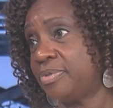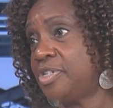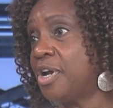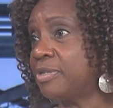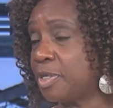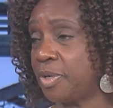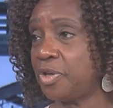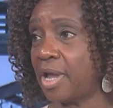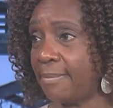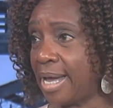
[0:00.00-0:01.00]
You I know, so when
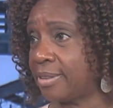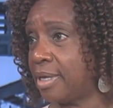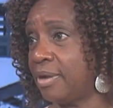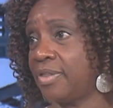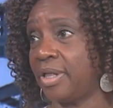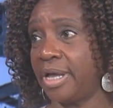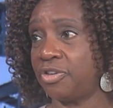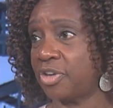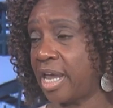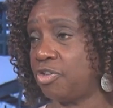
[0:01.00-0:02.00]
you that. come out there, they'll
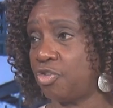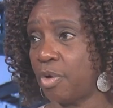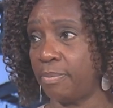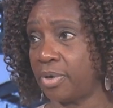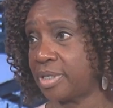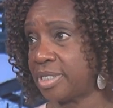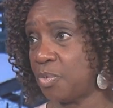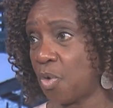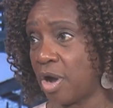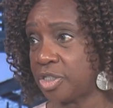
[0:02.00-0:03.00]
educate you on Booker T.
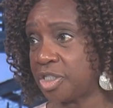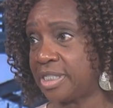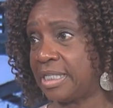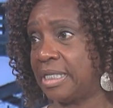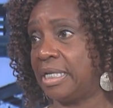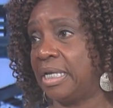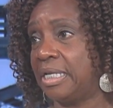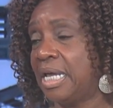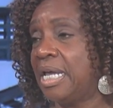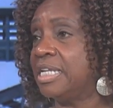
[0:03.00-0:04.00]
Washington
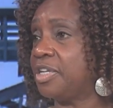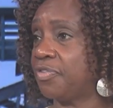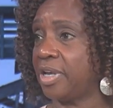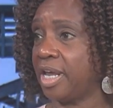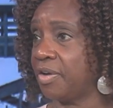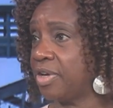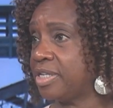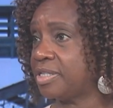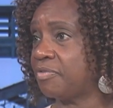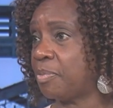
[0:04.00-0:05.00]
and different
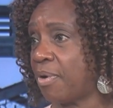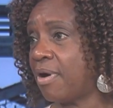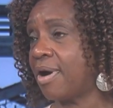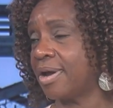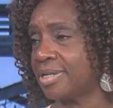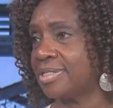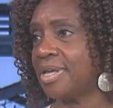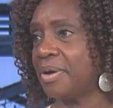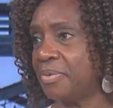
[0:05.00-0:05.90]
areas of the park. So.